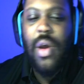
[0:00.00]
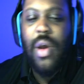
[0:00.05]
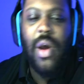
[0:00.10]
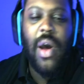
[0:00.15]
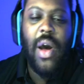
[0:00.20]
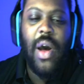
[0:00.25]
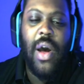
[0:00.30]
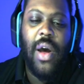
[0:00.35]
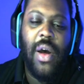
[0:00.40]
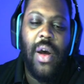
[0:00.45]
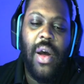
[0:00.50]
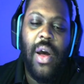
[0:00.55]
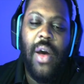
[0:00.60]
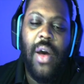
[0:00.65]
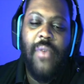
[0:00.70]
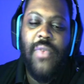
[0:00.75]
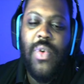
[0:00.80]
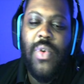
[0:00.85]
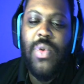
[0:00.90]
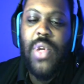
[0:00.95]
uh,
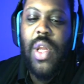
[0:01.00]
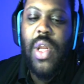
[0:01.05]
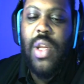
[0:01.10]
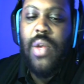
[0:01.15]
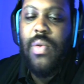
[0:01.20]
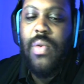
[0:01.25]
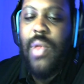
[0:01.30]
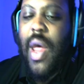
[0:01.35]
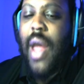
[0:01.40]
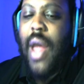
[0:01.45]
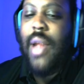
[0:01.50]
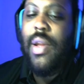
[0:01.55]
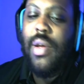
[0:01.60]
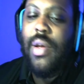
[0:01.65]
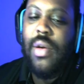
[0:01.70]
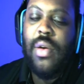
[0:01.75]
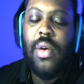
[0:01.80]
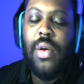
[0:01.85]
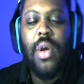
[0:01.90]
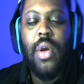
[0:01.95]
of you to do that,
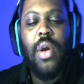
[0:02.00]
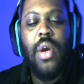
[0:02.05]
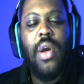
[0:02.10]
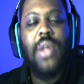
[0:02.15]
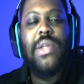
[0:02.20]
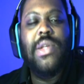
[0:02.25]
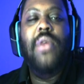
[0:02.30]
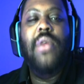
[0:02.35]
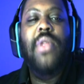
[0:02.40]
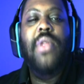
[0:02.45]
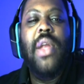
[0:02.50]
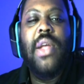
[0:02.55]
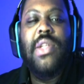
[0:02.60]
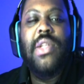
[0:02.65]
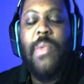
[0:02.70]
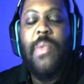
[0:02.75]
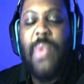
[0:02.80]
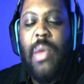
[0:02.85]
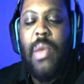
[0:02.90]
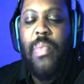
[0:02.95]
because I don't think it's
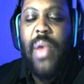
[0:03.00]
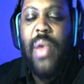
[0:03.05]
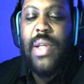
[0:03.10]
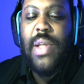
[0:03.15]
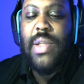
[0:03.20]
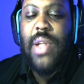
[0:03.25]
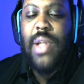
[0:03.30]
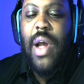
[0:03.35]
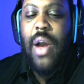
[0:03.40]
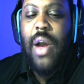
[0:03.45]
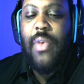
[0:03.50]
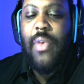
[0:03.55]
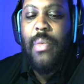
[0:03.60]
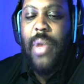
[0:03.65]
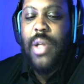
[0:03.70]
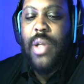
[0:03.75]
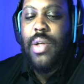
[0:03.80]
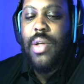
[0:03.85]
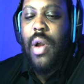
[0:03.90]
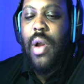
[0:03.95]
going to be a penny stock for
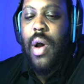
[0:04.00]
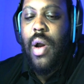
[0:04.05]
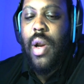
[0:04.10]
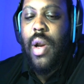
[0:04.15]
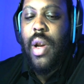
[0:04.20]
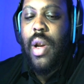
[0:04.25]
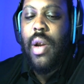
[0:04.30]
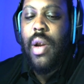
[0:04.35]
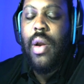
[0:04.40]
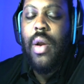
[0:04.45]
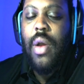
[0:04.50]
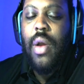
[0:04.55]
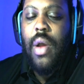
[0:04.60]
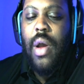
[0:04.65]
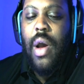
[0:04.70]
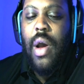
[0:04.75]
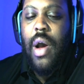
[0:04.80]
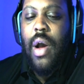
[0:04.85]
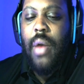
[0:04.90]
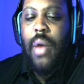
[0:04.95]
much longer,
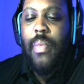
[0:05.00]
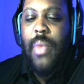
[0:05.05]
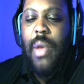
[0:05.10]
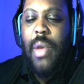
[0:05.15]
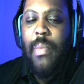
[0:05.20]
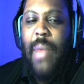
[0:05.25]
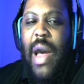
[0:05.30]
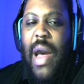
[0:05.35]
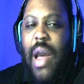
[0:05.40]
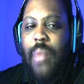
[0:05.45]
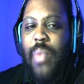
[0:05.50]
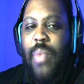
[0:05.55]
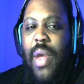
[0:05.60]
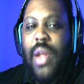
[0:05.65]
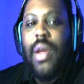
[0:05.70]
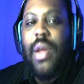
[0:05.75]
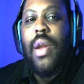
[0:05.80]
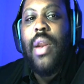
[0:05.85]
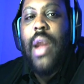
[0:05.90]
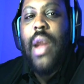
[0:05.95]
um, in my
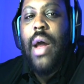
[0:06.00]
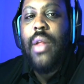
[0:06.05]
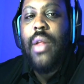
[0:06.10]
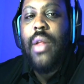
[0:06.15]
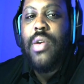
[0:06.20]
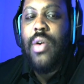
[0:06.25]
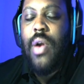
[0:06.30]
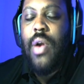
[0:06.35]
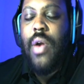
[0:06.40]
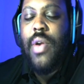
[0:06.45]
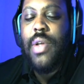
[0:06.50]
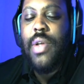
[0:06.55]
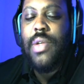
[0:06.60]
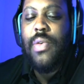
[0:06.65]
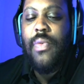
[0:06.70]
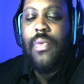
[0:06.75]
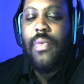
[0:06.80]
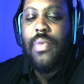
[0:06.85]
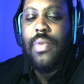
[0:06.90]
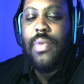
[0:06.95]
opinion. Now, the Taronis
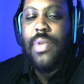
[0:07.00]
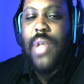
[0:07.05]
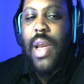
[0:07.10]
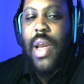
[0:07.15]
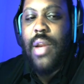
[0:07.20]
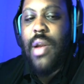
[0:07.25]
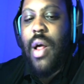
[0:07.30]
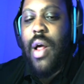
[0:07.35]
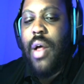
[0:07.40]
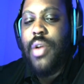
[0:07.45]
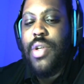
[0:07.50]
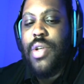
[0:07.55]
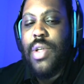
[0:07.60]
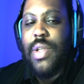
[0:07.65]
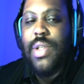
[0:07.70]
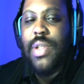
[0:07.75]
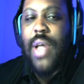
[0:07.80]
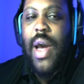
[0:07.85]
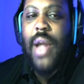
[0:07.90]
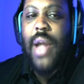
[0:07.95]
technology
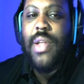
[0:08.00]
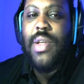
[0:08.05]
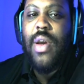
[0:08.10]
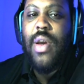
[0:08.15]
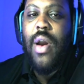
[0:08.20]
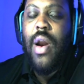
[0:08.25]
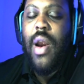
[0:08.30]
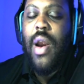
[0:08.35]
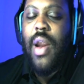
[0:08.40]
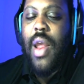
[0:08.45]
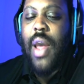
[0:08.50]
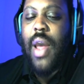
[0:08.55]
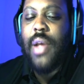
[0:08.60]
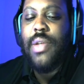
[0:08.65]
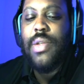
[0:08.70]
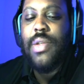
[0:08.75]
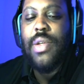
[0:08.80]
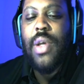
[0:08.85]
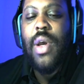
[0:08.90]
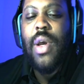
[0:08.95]
side, T R N
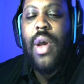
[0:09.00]
X,